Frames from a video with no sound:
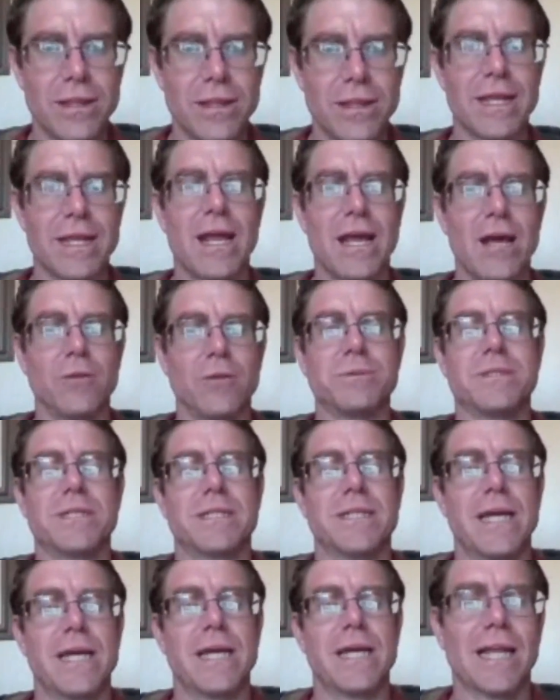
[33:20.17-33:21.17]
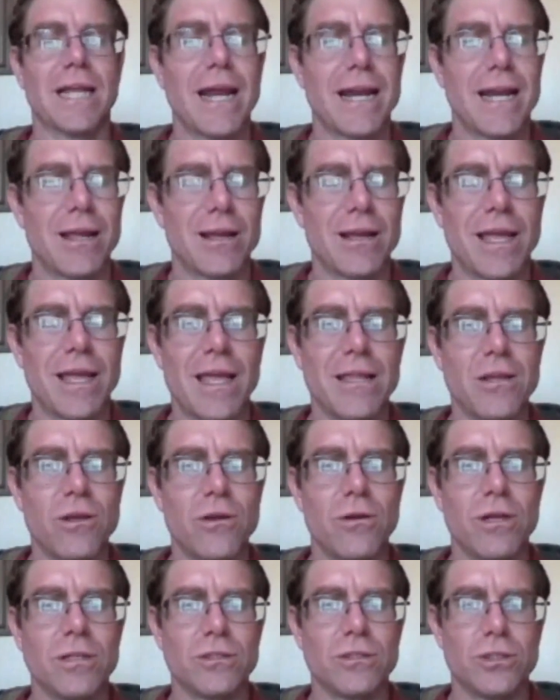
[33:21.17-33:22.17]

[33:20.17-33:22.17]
that helps detect lightning. Can are